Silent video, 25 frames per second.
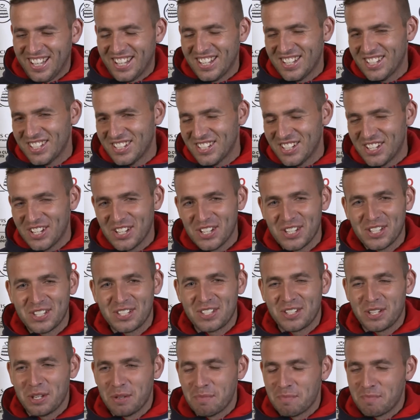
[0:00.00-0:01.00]
Uh, no,
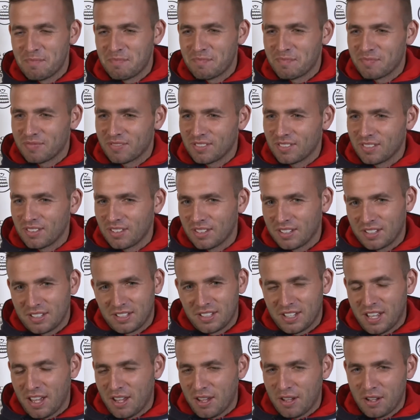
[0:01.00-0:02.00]
it's um,
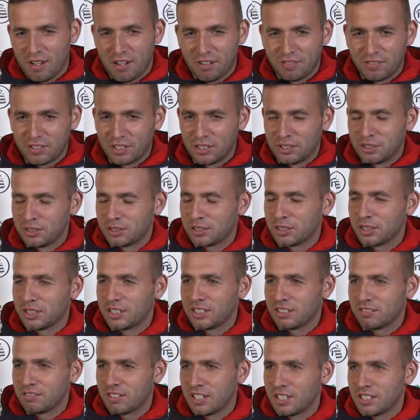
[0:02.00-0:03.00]
I feel all
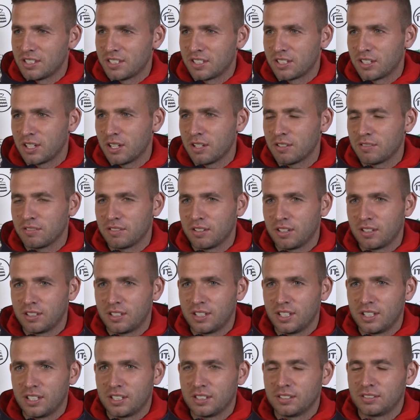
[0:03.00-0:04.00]
good, ready to go on
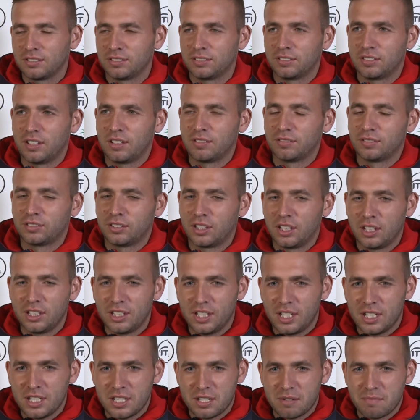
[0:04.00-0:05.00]
uh, on
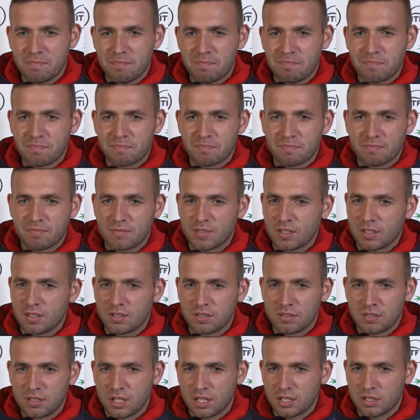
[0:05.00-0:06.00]
Friday. Um,
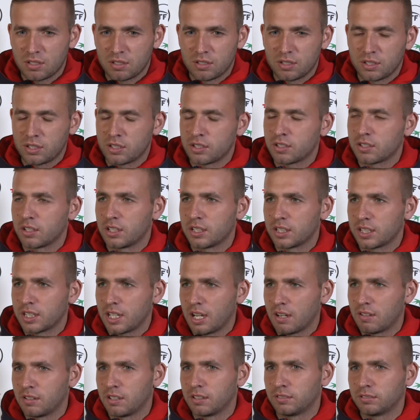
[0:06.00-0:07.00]
yeah, sort of just trying to
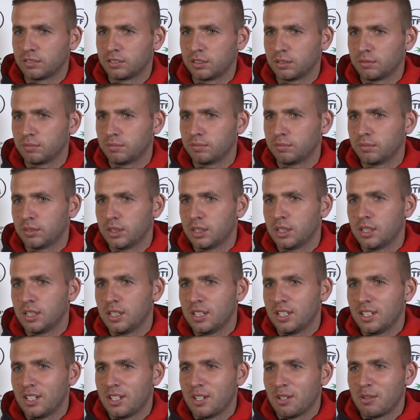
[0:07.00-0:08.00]
carry on from
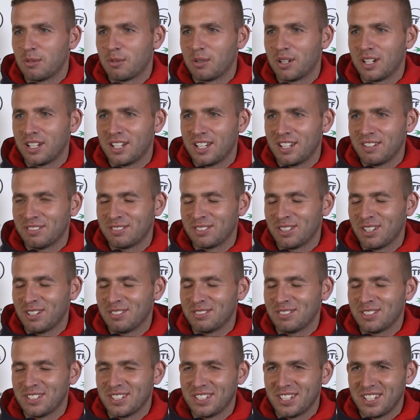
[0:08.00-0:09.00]
where I left
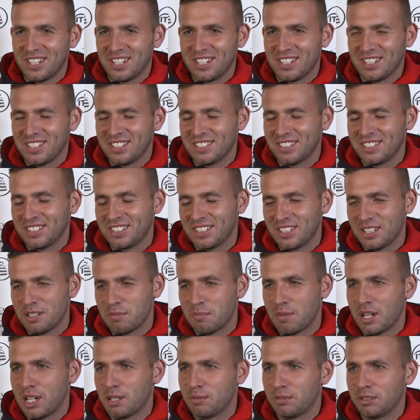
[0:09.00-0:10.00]
off in uh, in
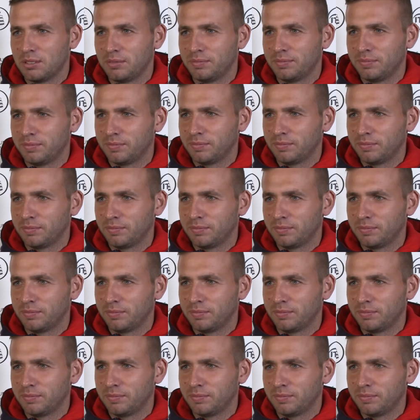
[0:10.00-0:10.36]
Melbourne.